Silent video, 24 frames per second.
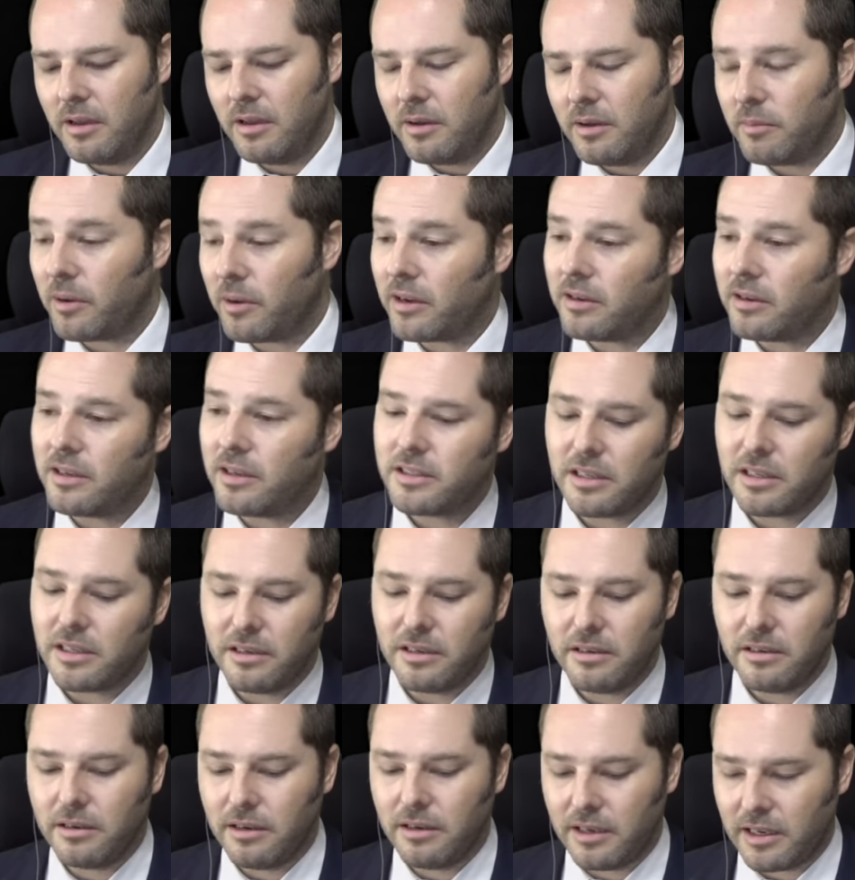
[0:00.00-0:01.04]
but it's
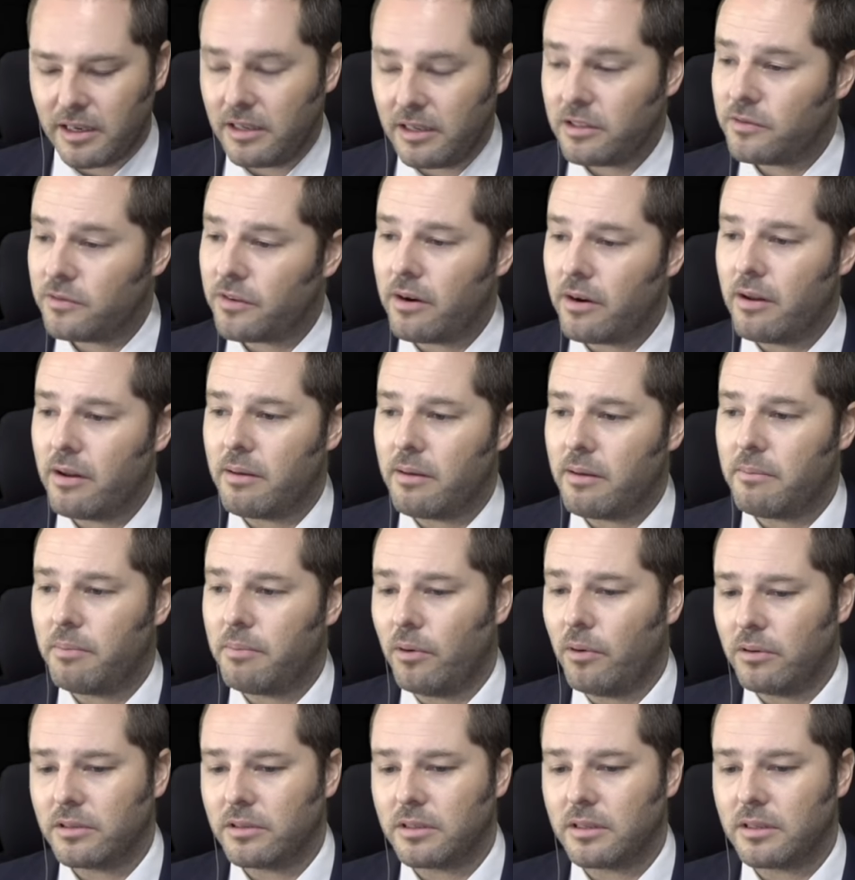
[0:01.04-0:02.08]
it is very
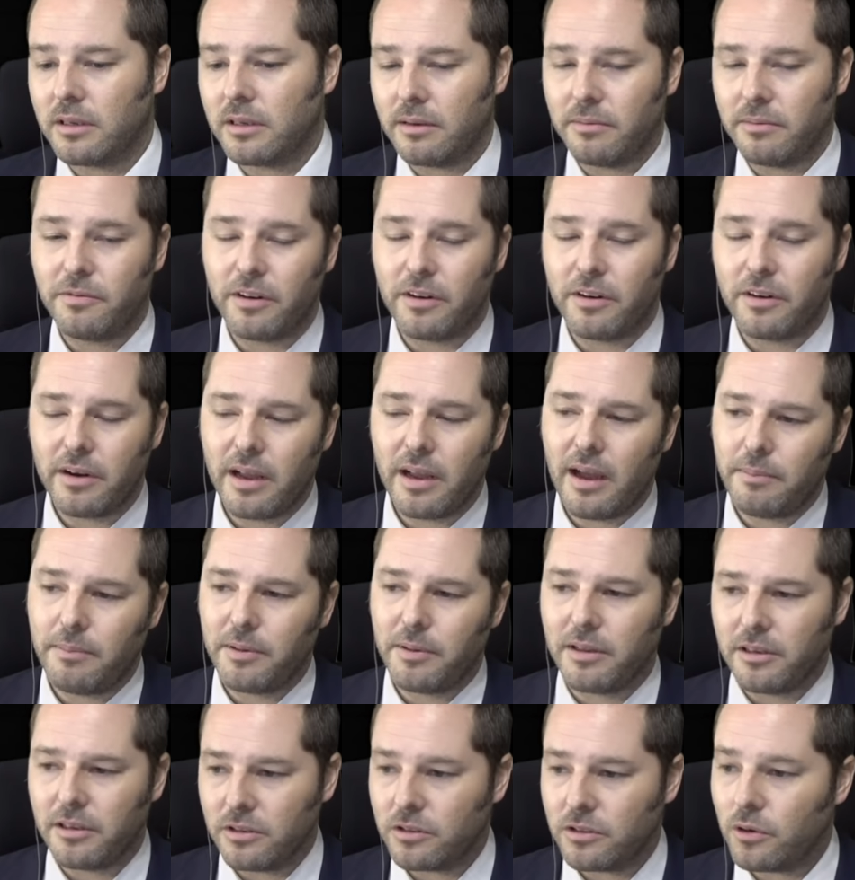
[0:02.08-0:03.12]
important, and I'm very happy
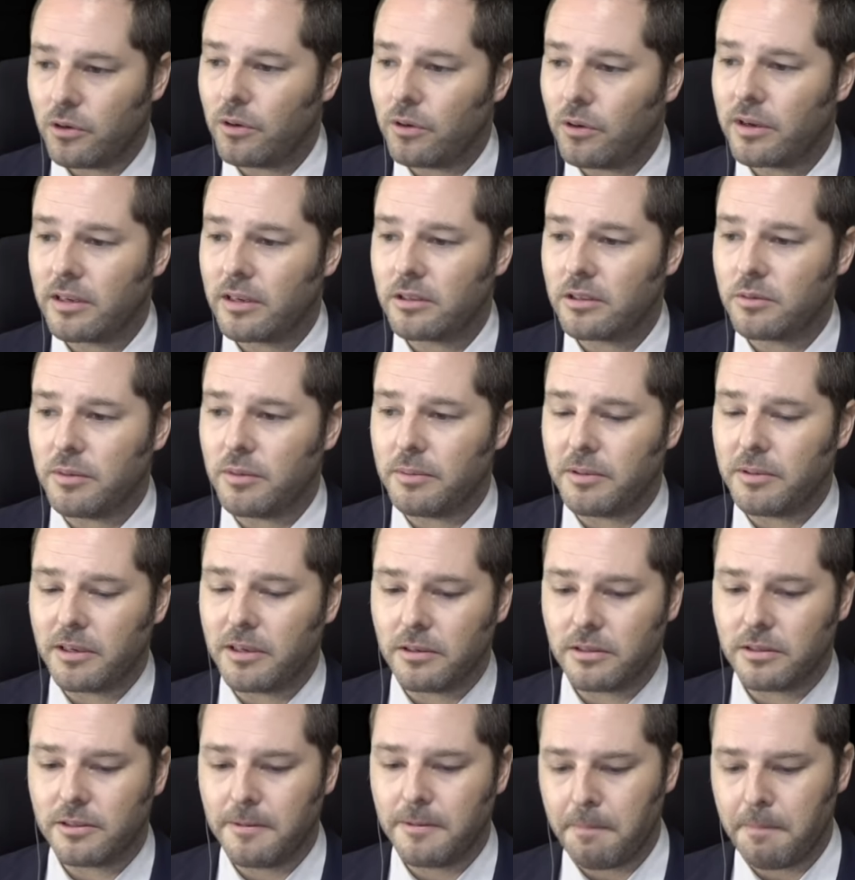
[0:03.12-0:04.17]
that you're talking to me,
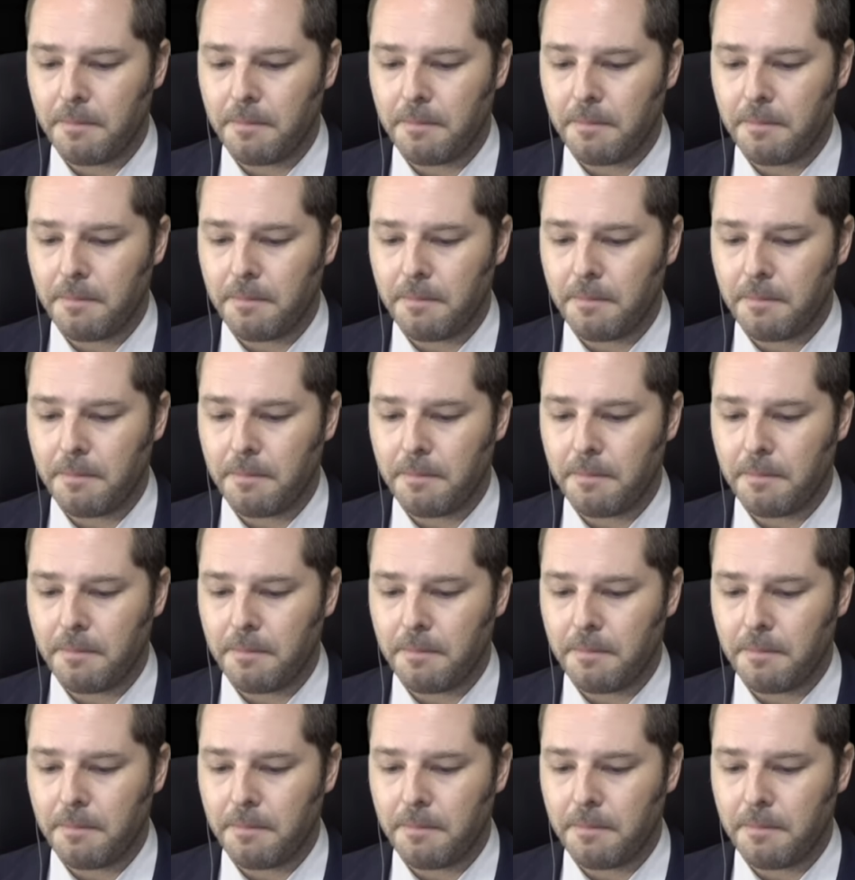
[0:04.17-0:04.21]
because